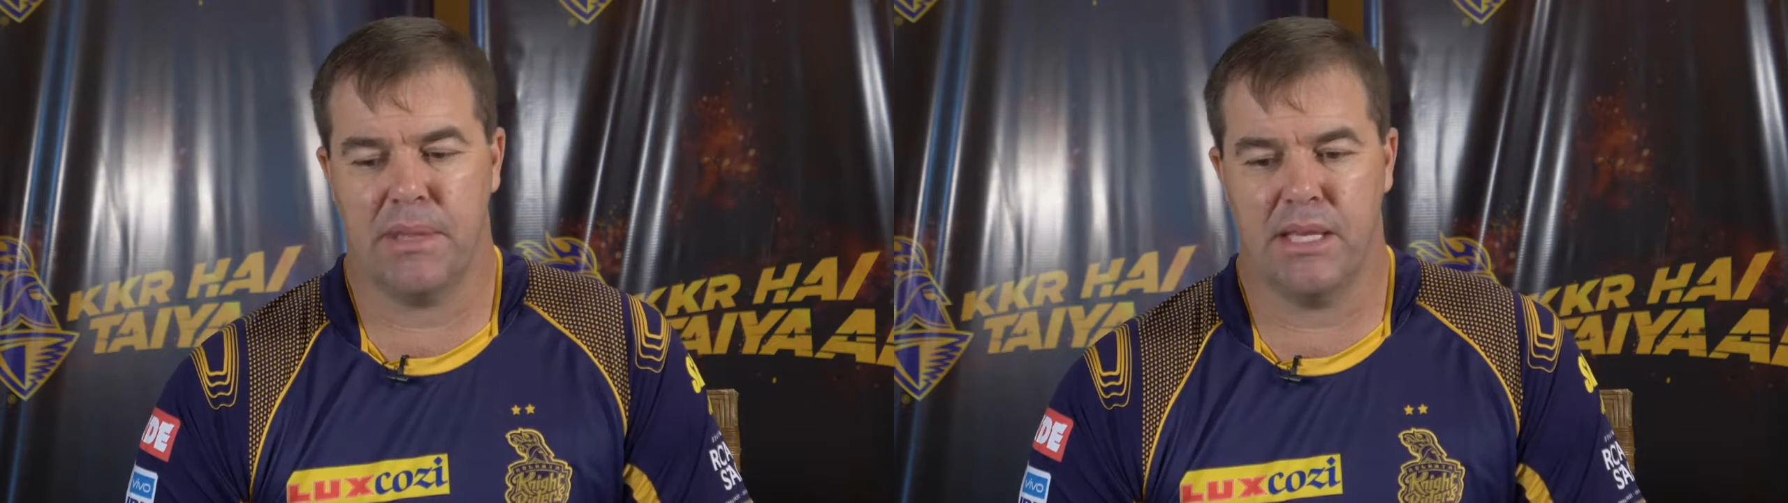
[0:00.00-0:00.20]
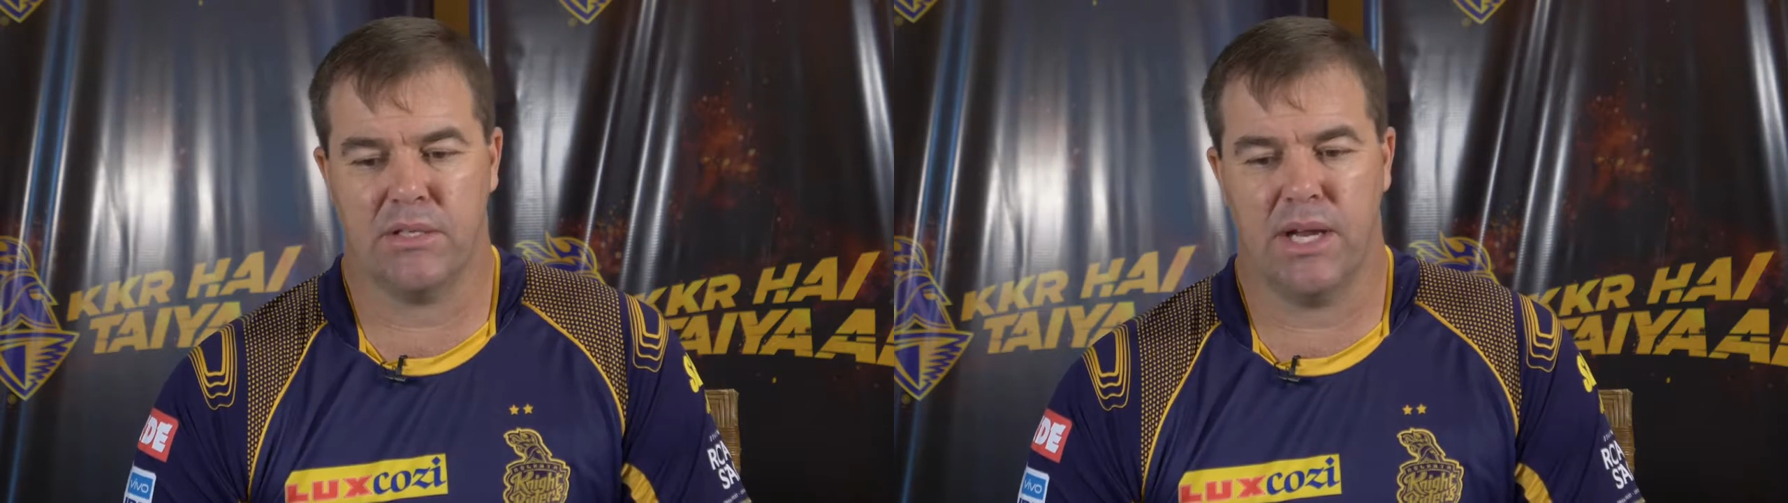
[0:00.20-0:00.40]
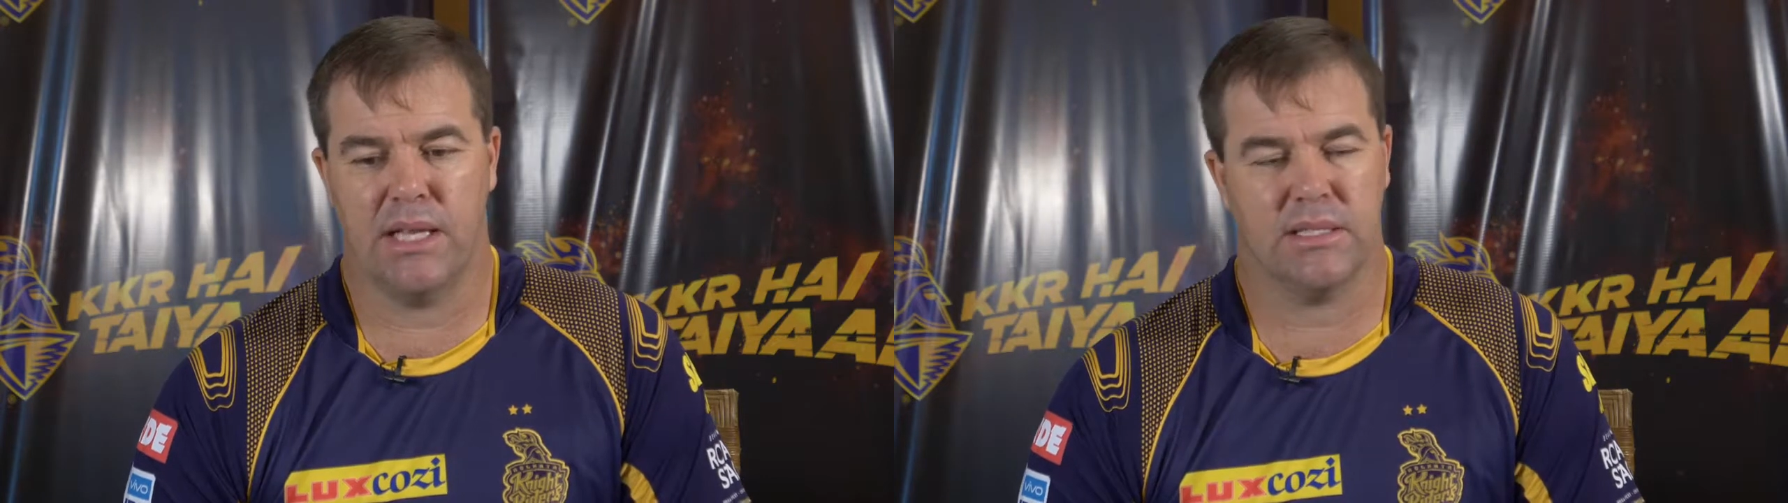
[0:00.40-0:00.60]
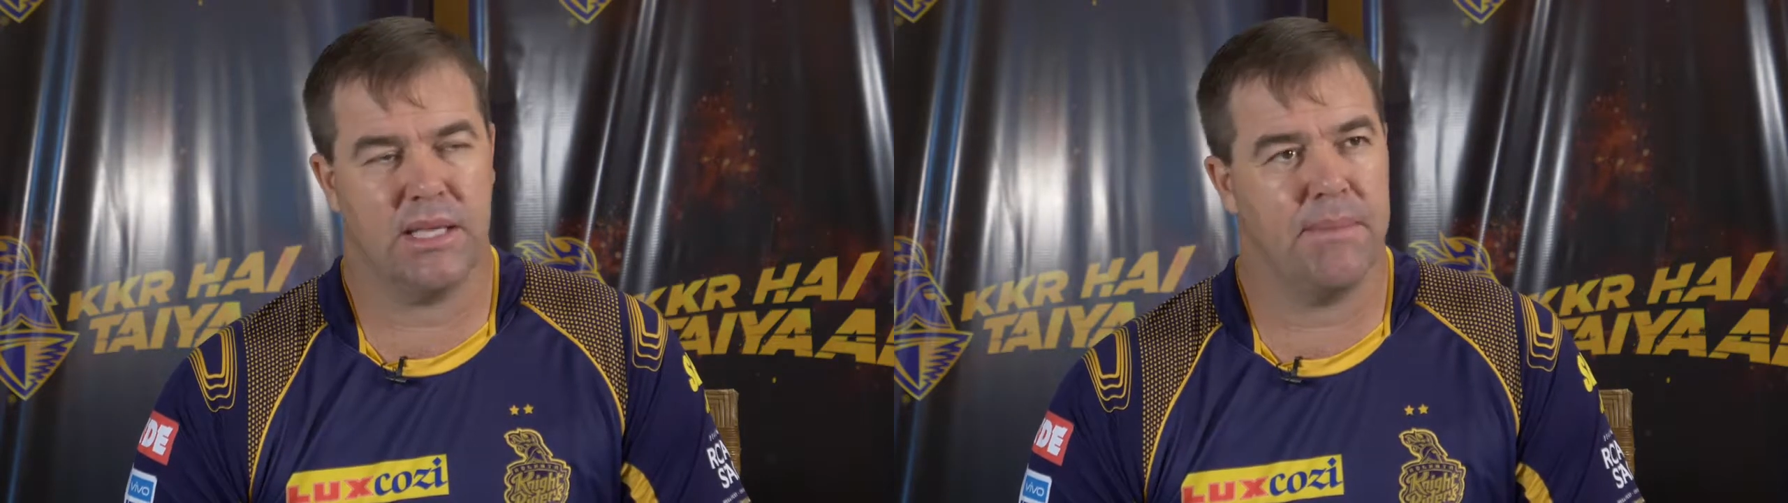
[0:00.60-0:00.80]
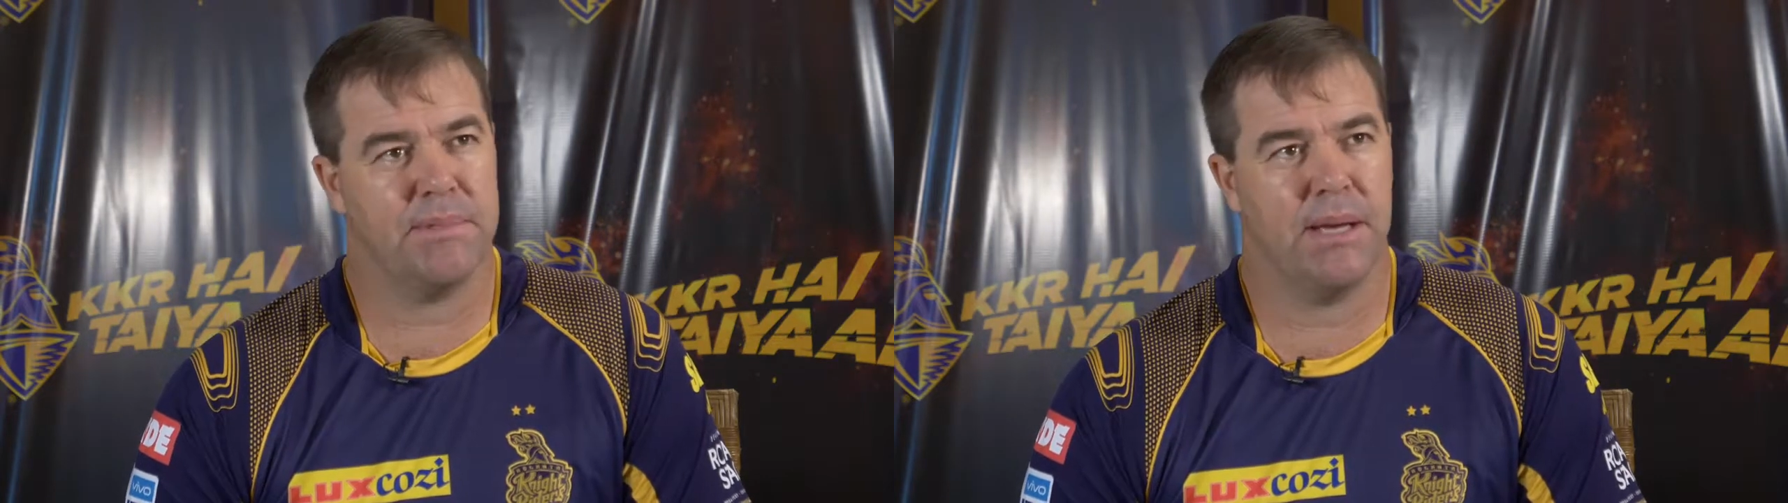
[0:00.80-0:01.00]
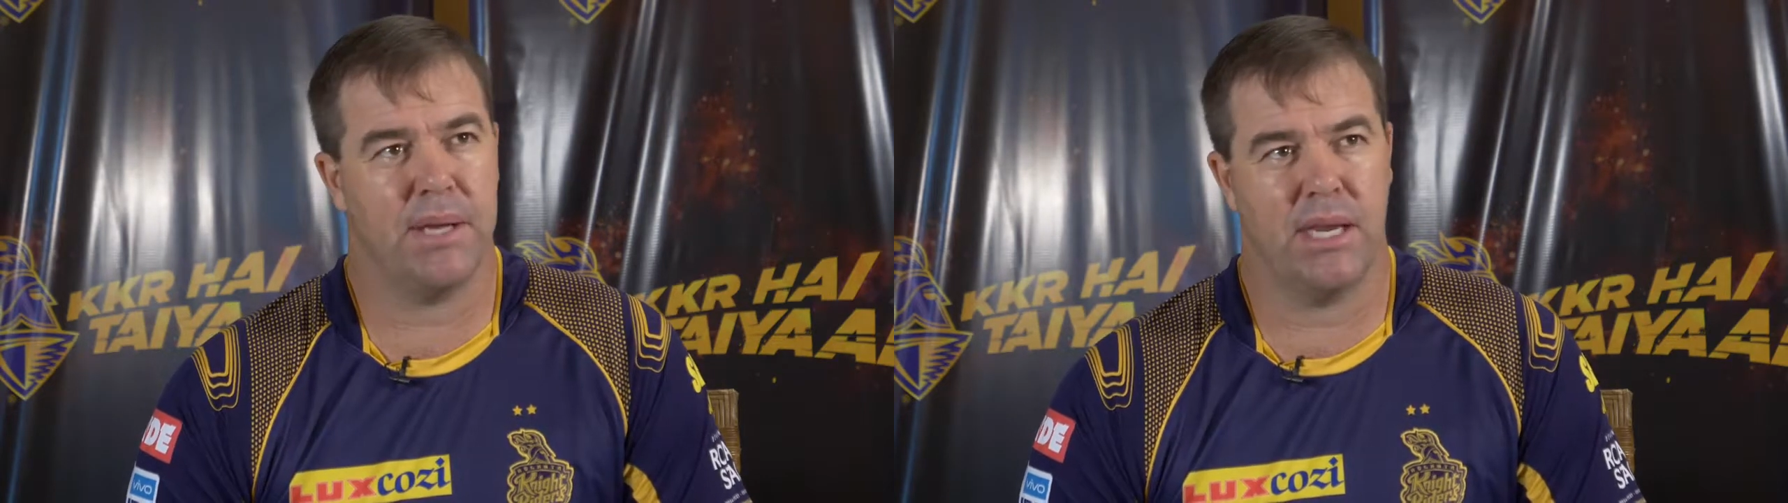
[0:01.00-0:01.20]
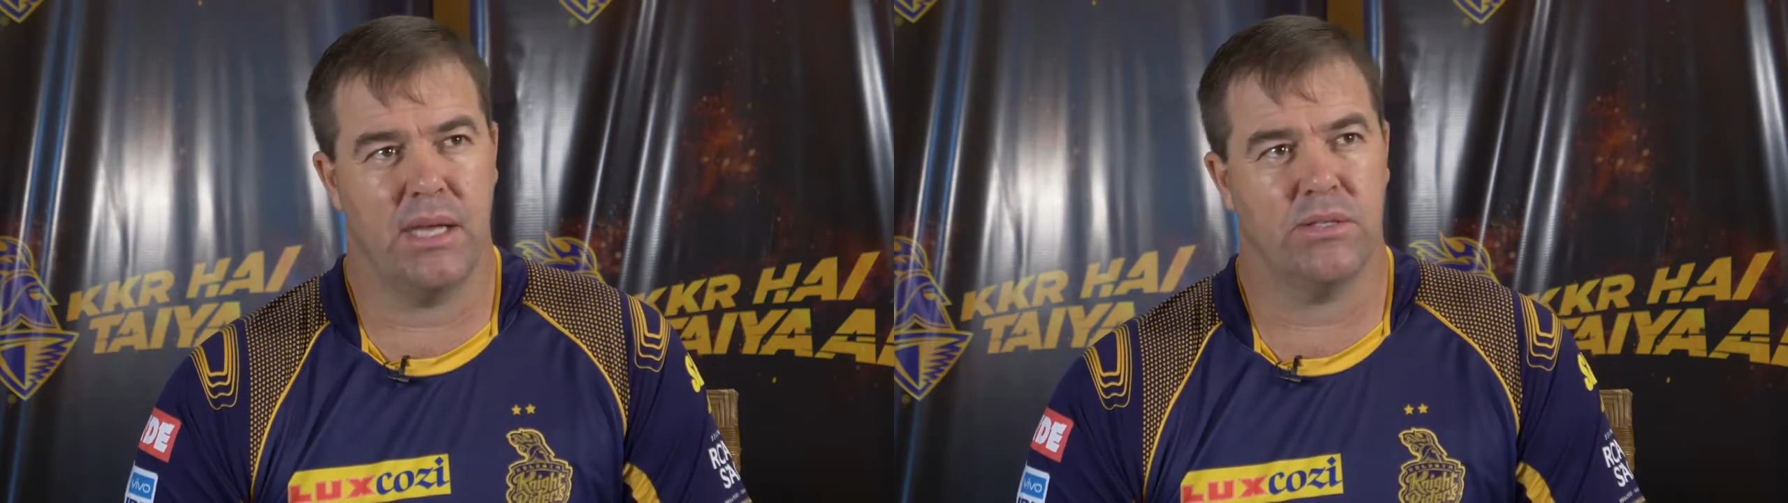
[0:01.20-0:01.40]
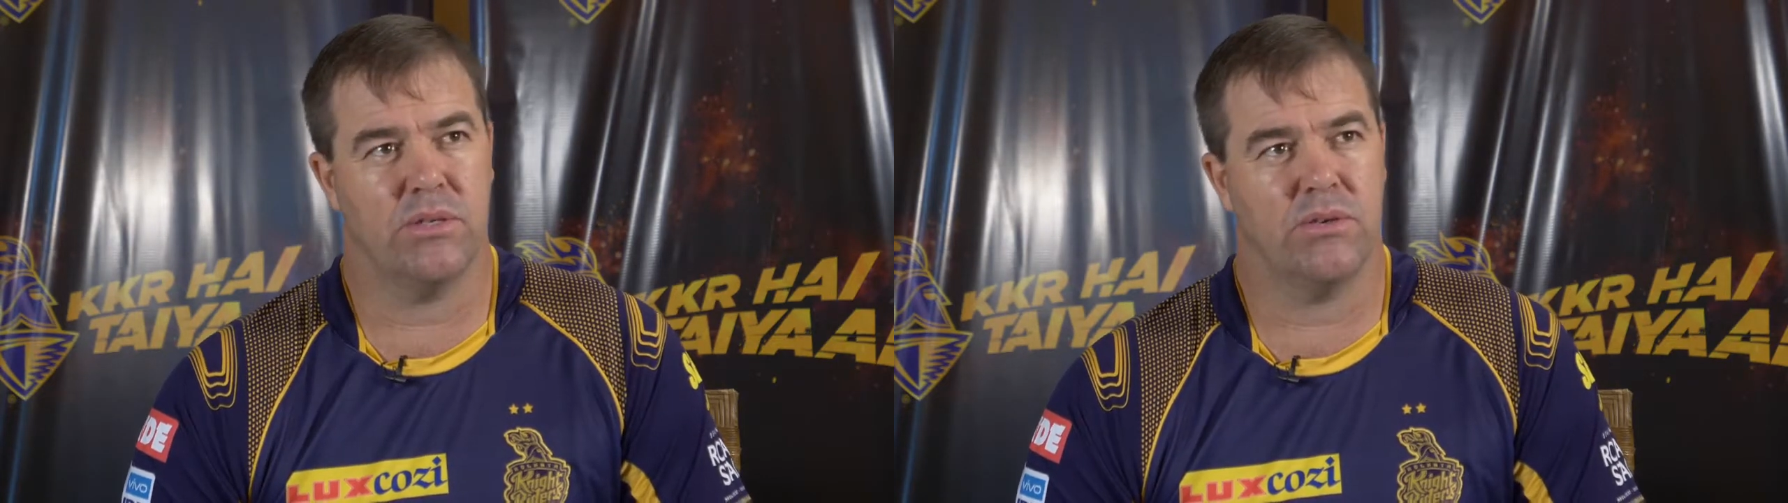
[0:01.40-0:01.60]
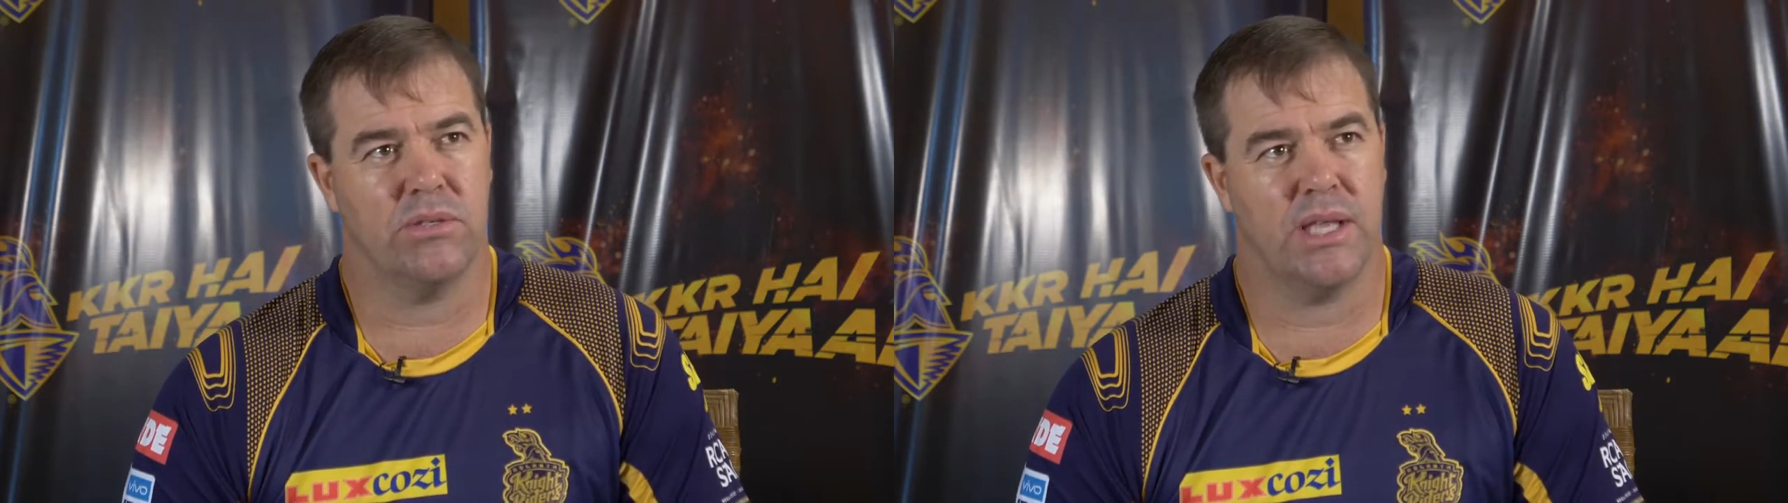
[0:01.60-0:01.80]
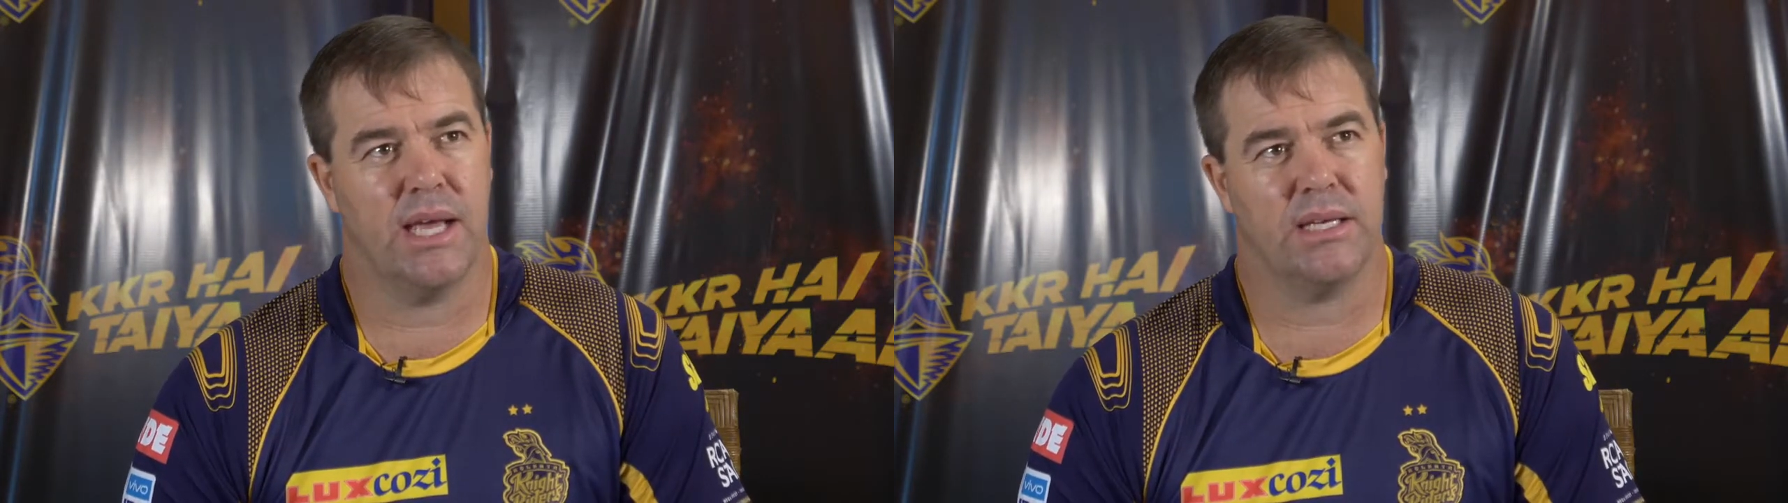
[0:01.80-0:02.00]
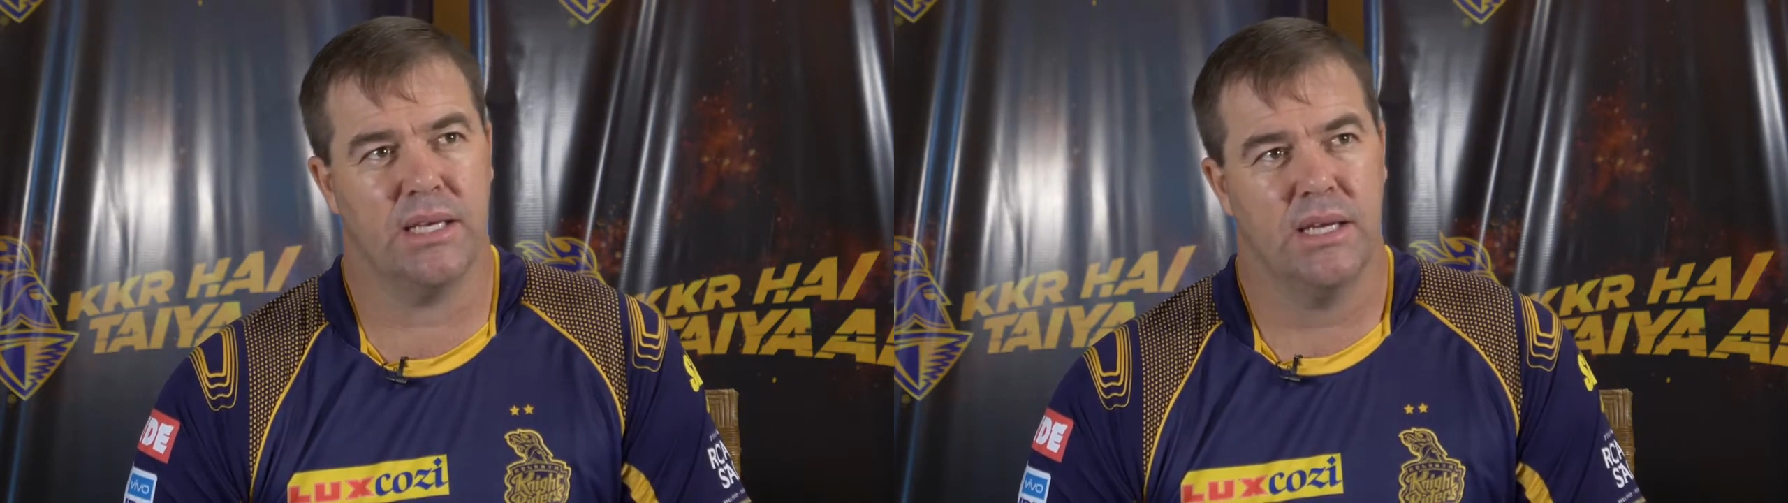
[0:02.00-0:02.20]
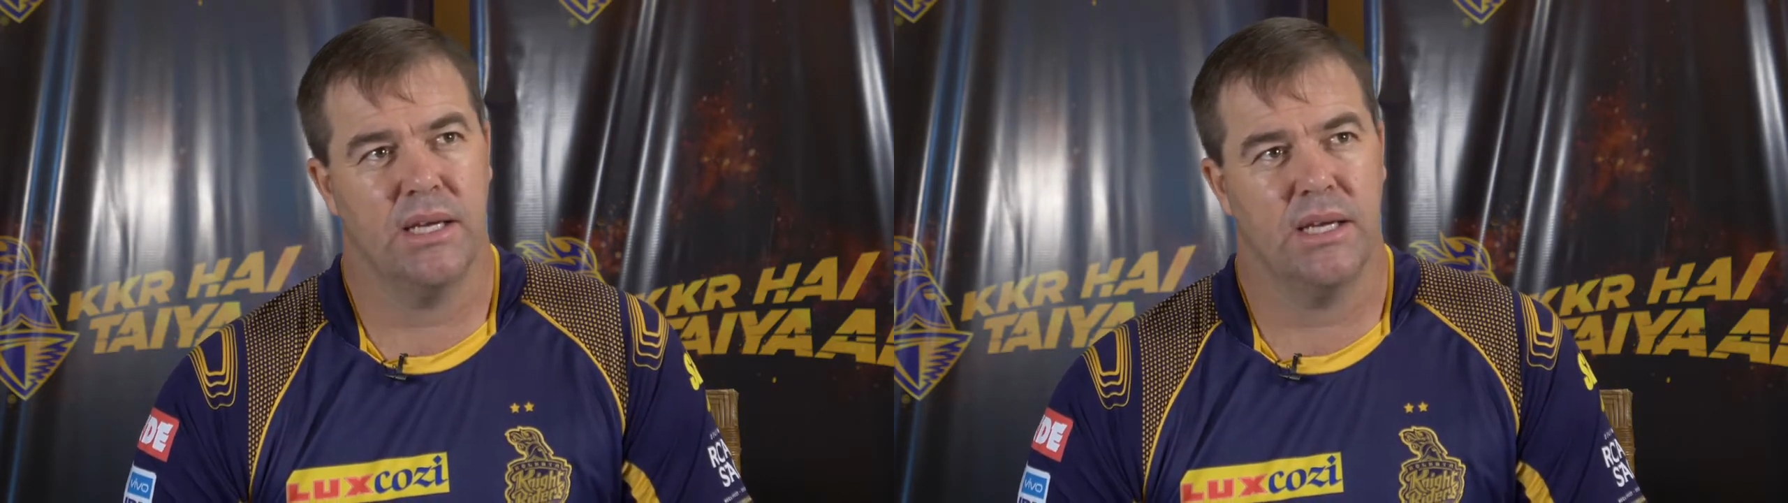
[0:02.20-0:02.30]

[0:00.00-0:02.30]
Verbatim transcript: he's really stepped up, and he's used that